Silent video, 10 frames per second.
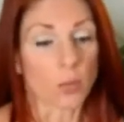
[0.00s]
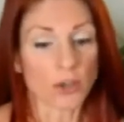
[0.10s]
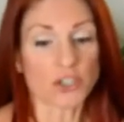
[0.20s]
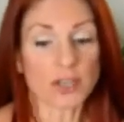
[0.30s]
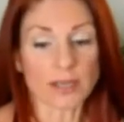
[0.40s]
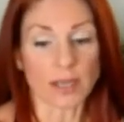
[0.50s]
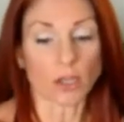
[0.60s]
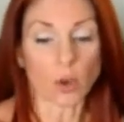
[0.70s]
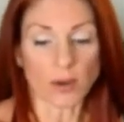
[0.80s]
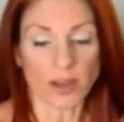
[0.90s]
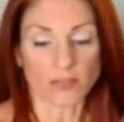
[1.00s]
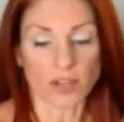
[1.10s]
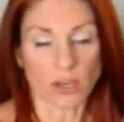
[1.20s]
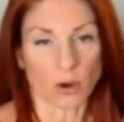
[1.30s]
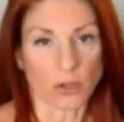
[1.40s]
Once you get low enough
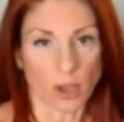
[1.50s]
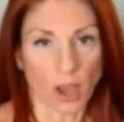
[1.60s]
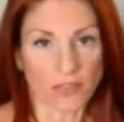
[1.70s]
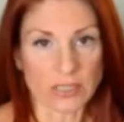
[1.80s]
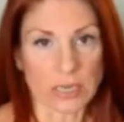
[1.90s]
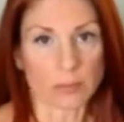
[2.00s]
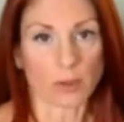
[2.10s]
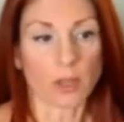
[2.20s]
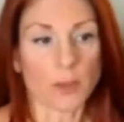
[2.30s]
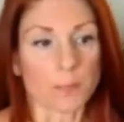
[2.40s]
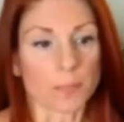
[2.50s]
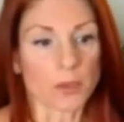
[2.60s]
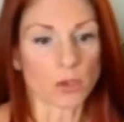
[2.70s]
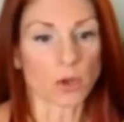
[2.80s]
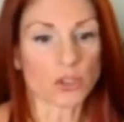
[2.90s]
that you're on the coffee table,
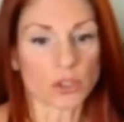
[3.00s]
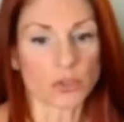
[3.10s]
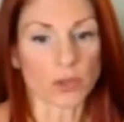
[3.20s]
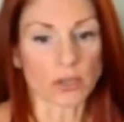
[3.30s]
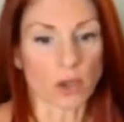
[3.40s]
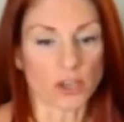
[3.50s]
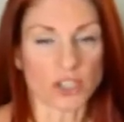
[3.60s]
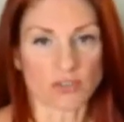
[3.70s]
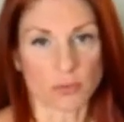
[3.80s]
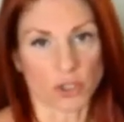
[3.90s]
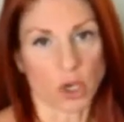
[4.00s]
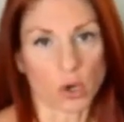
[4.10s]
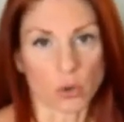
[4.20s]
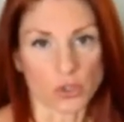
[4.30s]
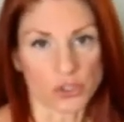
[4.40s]
you can also do it not just from your
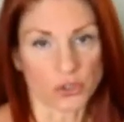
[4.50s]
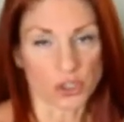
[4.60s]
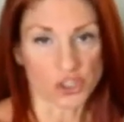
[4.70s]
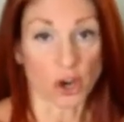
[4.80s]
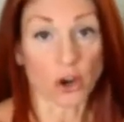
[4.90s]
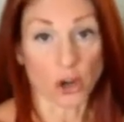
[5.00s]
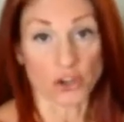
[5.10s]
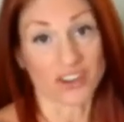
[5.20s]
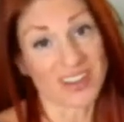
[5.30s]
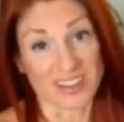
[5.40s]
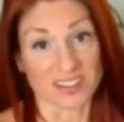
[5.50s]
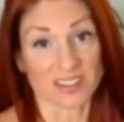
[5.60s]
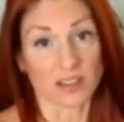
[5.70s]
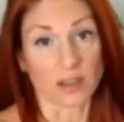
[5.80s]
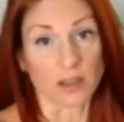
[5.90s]
toes. You can start on your
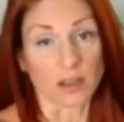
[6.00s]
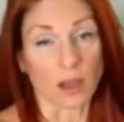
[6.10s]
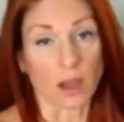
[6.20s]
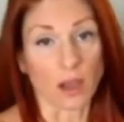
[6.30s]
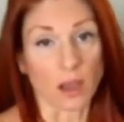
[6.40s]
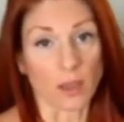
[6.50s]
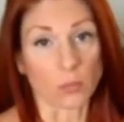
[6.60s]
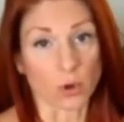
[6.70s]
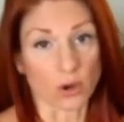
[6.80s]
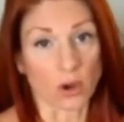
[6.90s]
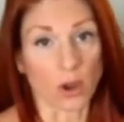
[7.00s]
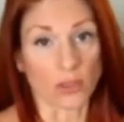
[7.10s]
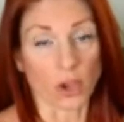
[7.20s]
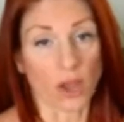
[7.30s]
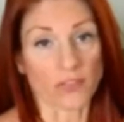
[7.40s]
knees and work
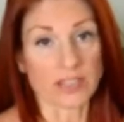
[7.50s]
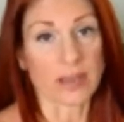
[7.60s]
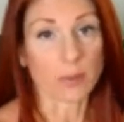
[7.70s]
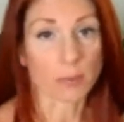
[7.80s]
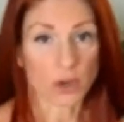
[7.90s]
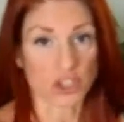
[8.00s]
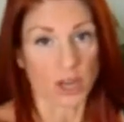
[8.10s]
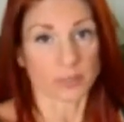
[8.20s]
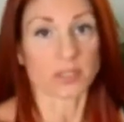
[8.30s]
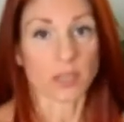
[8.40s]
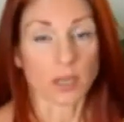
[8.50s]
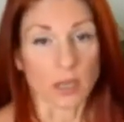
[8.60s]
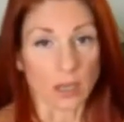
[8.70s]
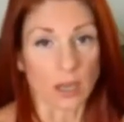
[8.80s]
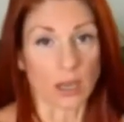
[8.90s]
on the coffee table push-ups
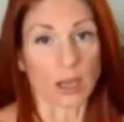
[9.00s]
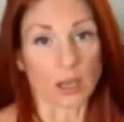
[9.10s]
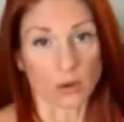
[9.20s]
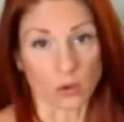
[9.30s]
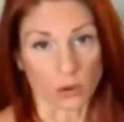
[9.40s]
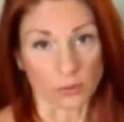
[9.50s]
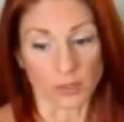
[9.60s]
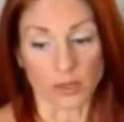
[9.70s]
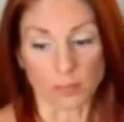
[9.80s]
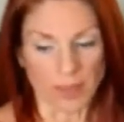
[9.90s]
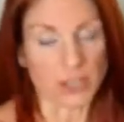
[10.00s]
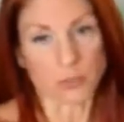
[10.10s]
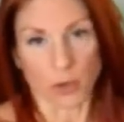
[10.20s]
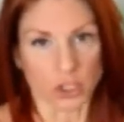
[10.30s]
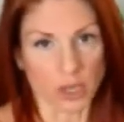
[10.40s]
or
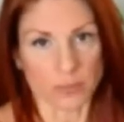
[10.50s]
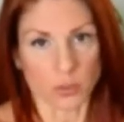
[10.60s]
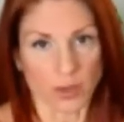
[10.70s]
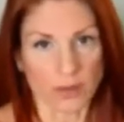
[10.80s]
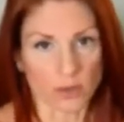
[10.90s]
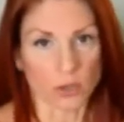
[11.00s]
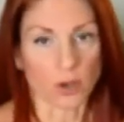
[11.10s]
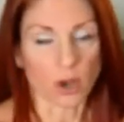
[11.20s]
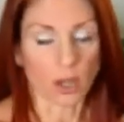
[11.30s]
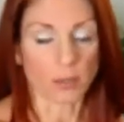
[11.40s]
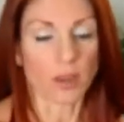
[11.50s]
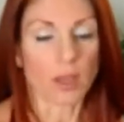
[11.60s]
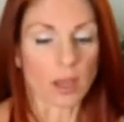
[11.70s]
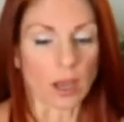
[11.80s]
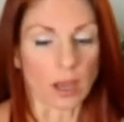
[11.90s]
bench push-ups, whatever you want to call
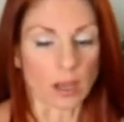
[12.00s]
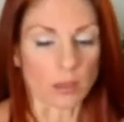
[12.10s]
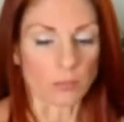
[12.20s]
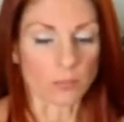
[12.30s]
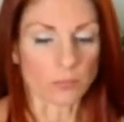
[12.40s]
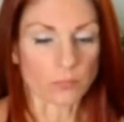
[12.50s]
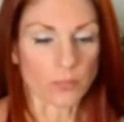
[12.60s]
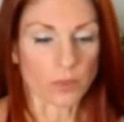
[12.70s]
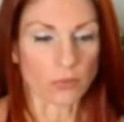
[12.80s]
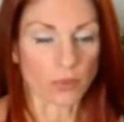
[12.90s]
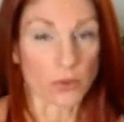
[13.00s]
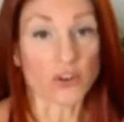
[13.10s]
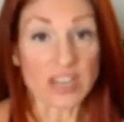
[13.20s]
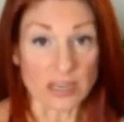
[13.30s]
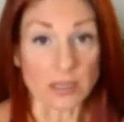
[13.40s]
them, from
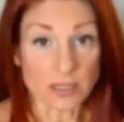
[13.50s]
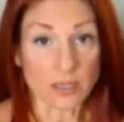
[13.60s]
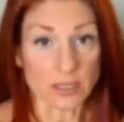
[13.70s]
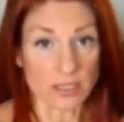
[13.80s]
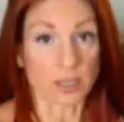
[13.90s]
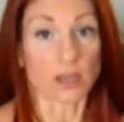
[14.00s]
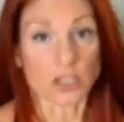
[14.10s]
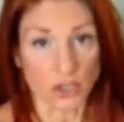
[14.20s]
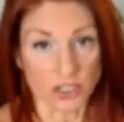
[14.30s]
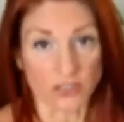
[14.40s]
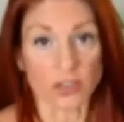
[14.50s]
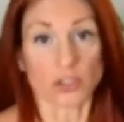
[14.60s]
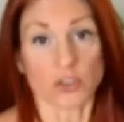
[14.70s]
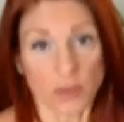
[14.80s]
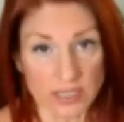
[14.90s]
your knees until it starts to
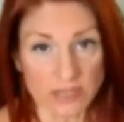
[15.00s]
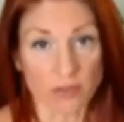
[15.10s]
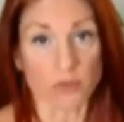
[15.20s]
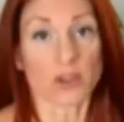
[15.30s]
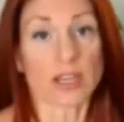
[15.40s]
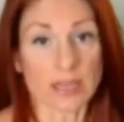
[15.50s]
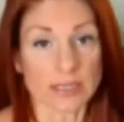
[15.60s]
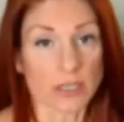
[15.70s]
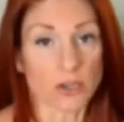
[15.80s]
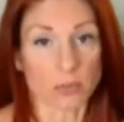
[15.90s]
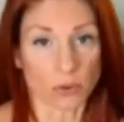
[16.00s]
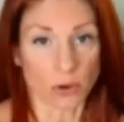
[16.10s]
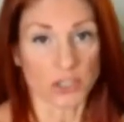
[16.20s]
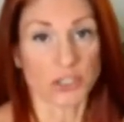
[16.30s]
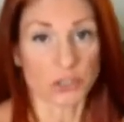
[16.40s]
feel too easy from your knees. Then you can
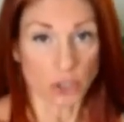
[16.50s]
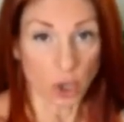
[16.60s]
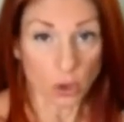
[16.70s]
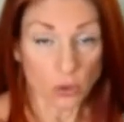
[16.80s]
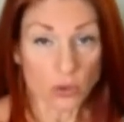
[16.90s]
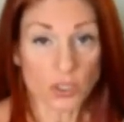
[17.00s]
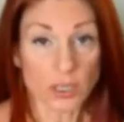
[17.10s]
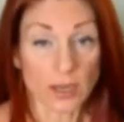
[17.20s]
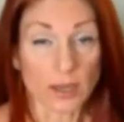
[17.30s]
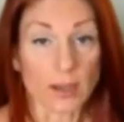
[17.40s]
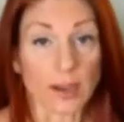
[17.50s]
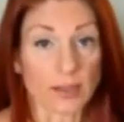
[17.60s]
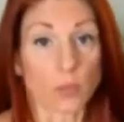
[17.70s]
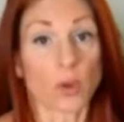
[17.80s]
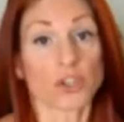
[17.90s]
progress to your toes,
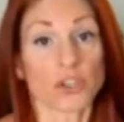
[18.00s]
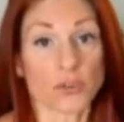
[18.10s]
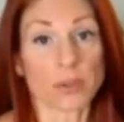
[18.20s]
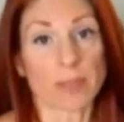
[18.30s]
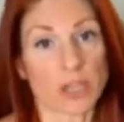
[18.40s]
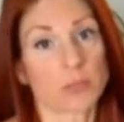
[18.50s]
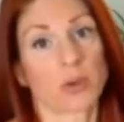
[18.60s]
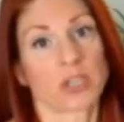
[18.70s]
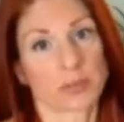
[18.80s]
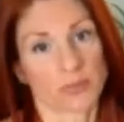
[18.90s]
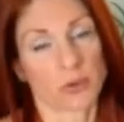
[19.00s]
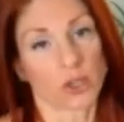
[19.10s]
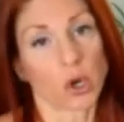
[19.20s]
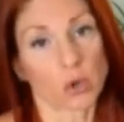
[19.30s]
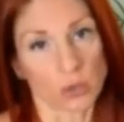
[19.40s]
and then once you're doing bench push-ups from your
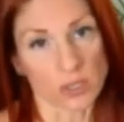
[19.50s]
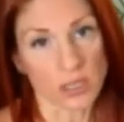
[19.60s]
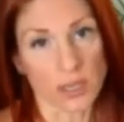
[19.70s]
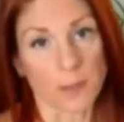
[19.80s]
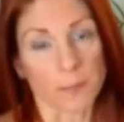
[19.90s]
toes